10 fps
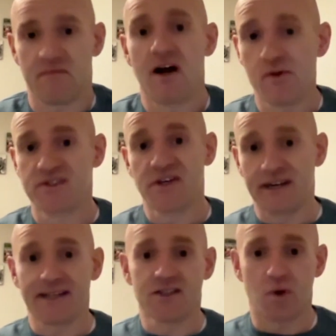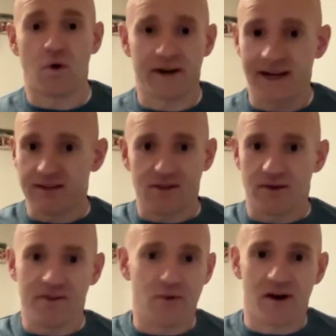I was going to get torn out
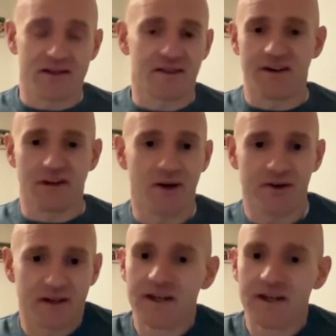the wrong side of the boat.